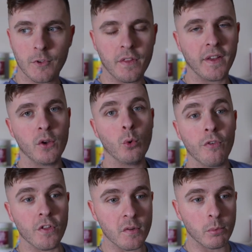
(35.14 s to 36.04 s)
Thank you all
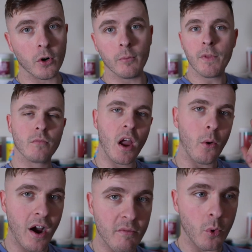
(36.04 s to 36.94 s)
for the support. I
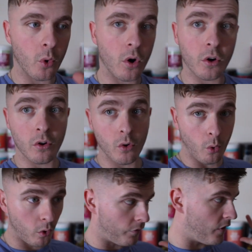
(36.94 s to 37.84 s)
will have more on
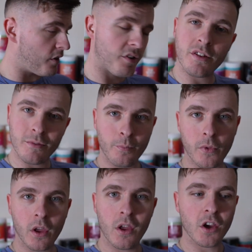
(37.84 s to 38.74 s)
all of this
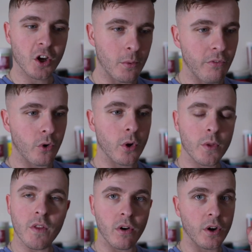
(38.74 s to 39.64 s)
coming for you
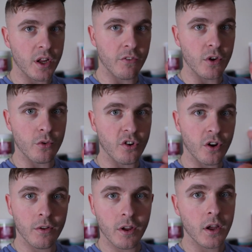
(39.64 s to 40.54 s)
in the very near future.